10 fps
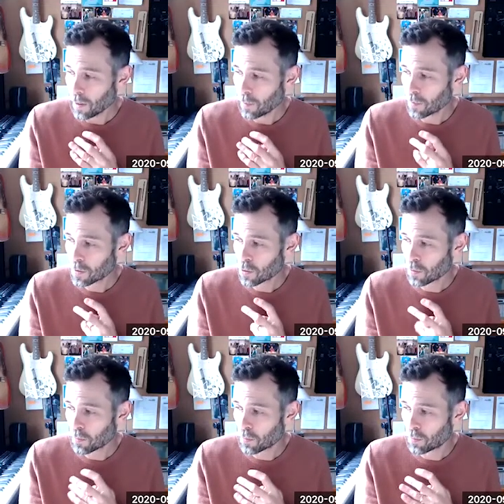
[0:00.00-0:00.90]

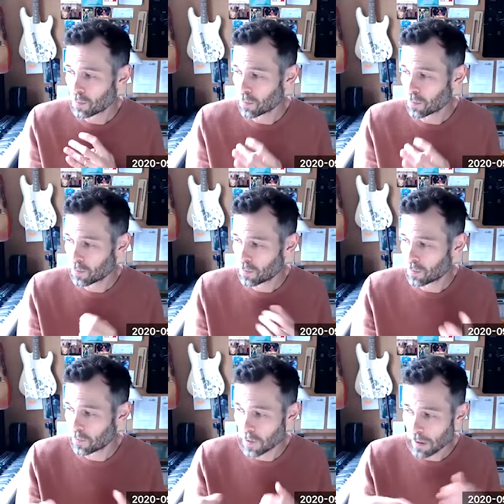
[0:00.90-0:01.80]
sort of
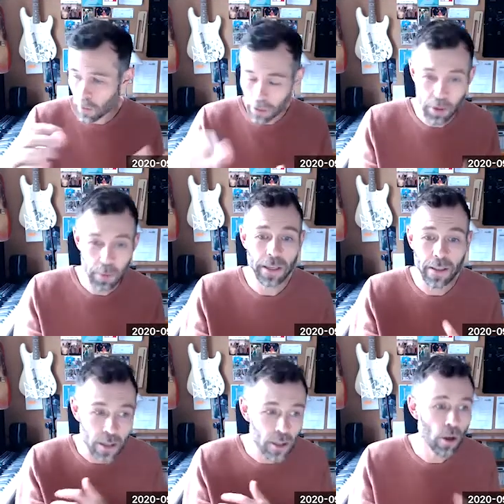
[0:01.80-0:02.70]
very
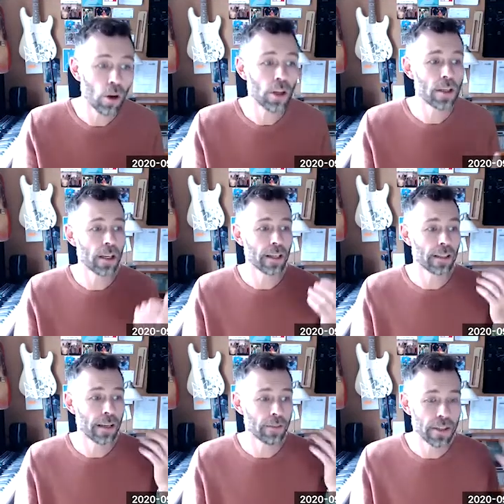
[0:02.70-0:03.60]
well-respected scholars like
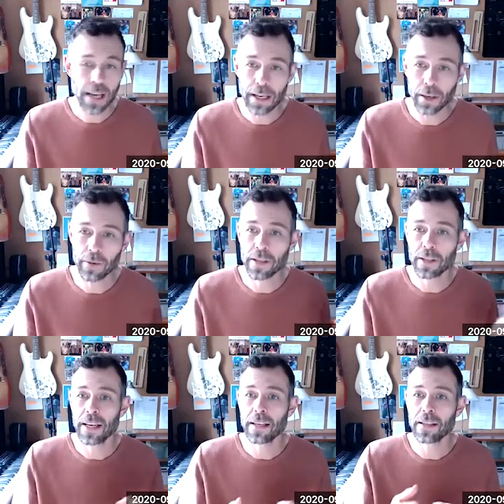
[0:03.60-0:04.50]
David Taylor in the
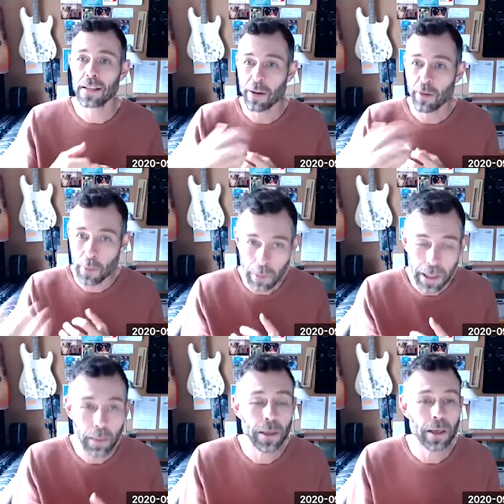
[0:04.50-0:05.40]
States and Jeremy
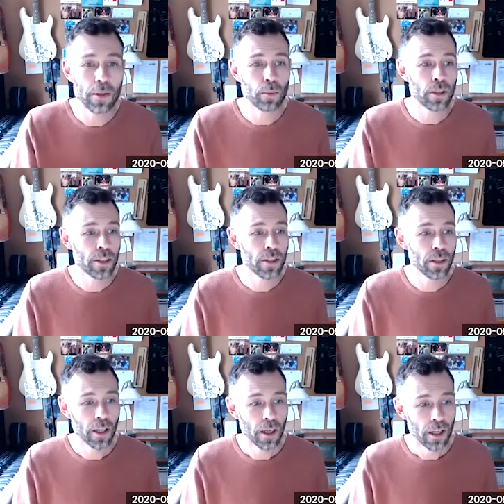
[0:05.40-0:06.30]
Begbie, who's a British
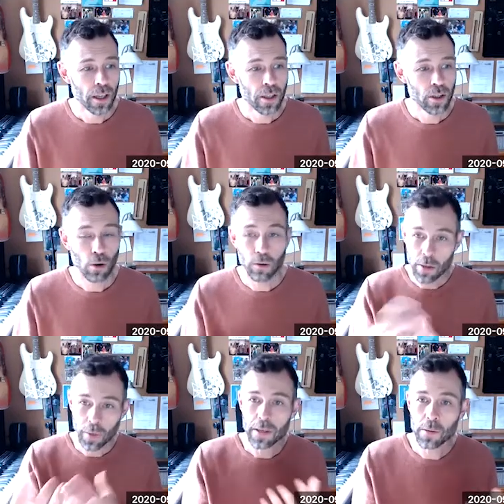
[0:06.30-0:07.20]
scholar,
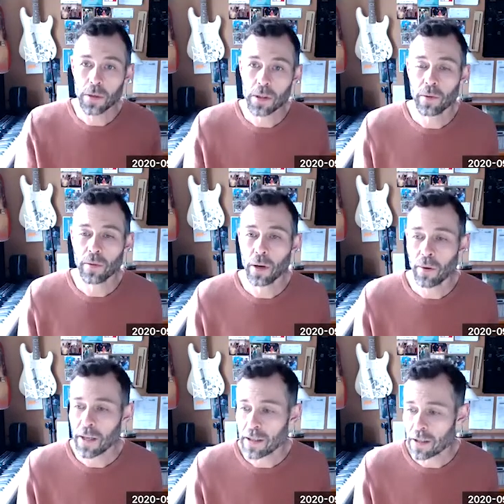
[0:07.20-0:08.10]
as well as one or two of our
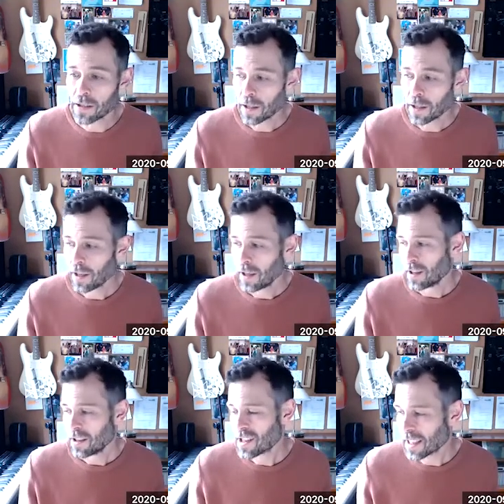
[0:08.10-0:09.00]
writers,
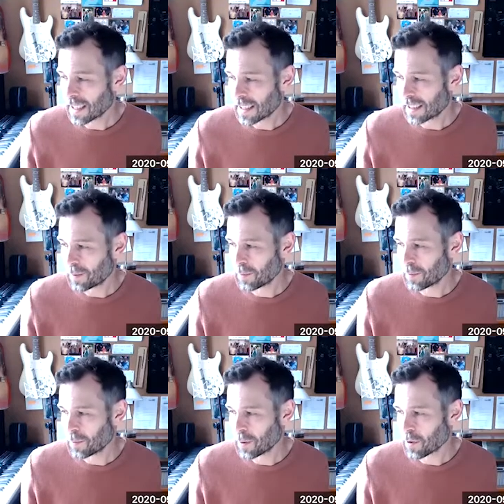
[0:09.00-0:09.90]
just to
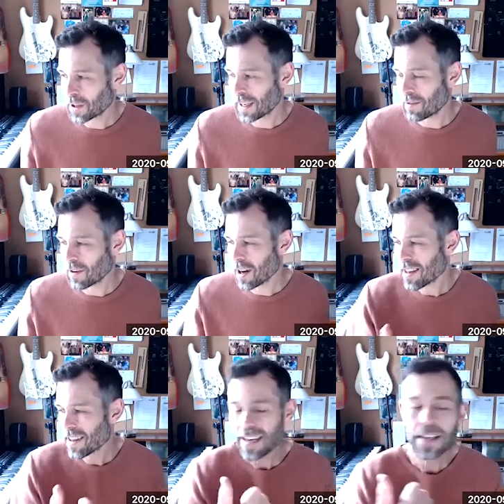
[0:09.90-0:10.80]
we want to give
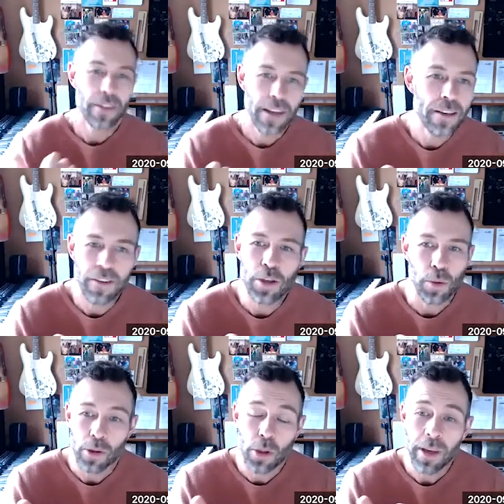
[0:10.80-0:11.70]
either
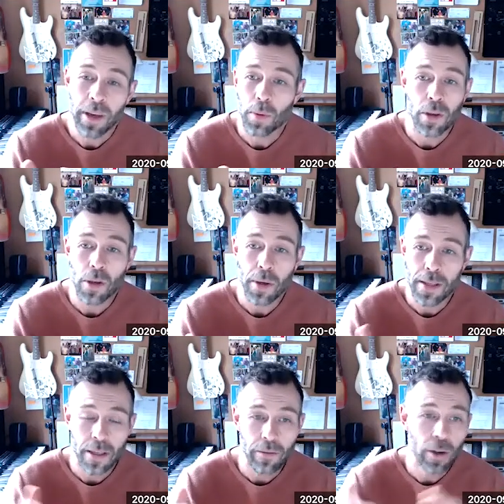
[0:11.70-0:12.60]
individuals who might just want to do it
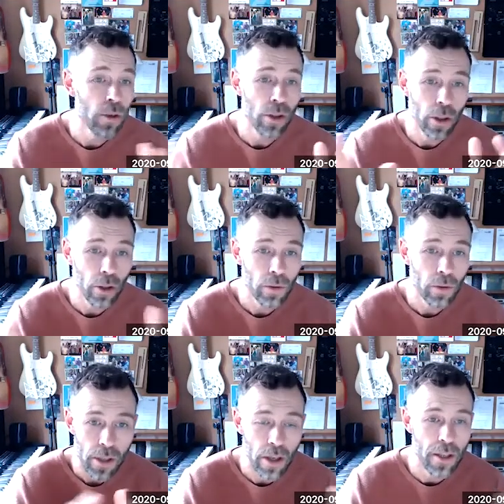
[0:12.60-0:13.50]
as a devotional,
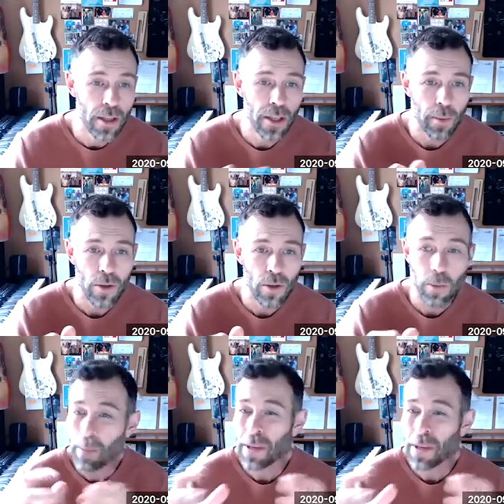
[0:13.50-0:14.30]
it's 13 chapters, or maybe